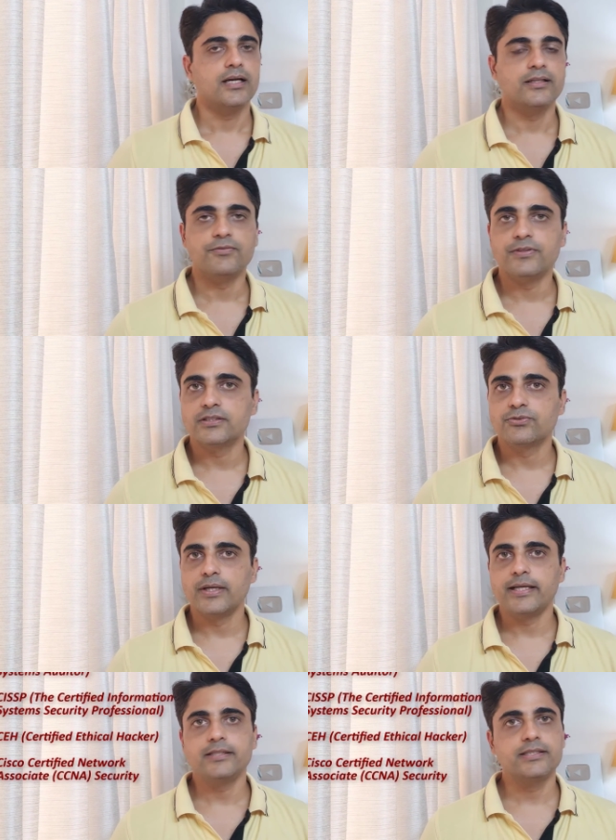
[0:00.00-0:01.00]
And the first
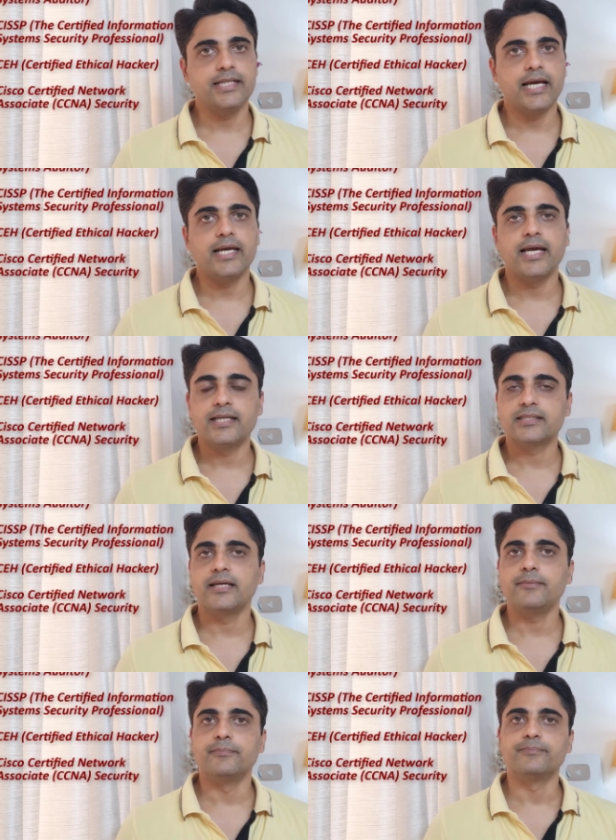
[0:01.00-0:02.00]
one is
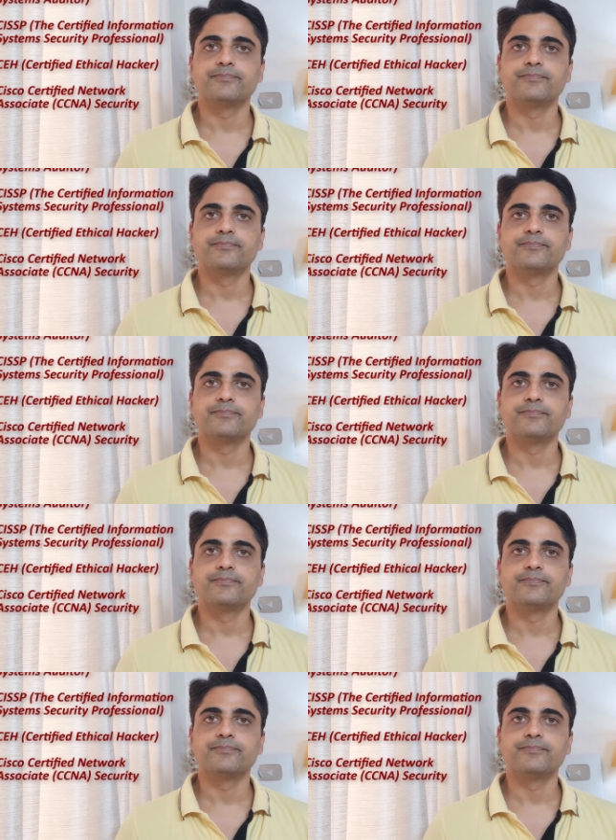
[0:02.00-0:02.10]
CISM,